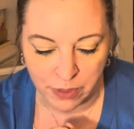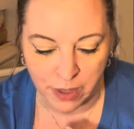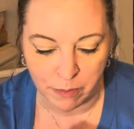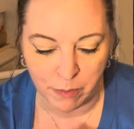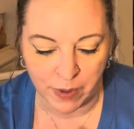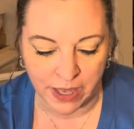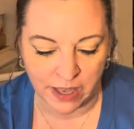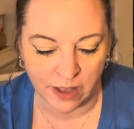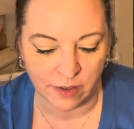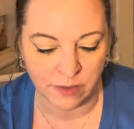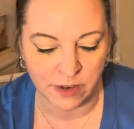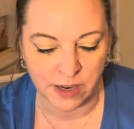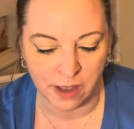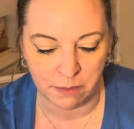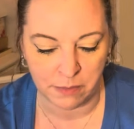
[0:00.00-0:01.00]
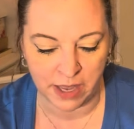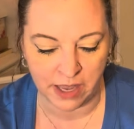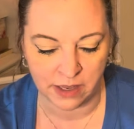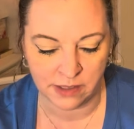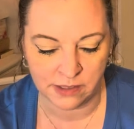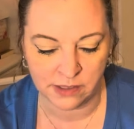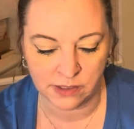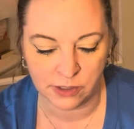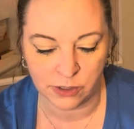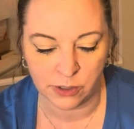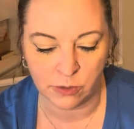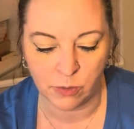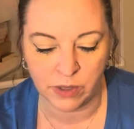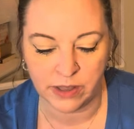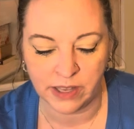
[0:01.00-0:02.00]
a bite of nutmeg
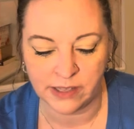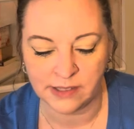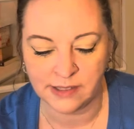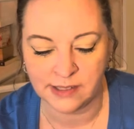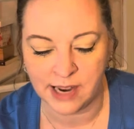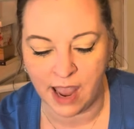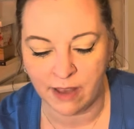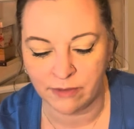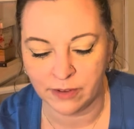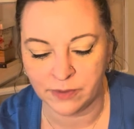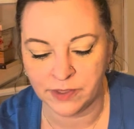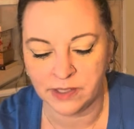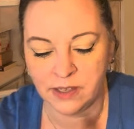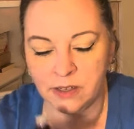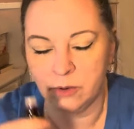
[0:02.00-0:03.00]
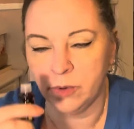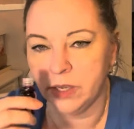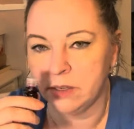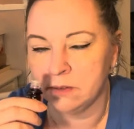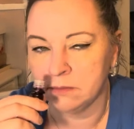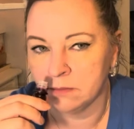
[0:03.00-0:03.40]
stirred with a staff of cedarwood.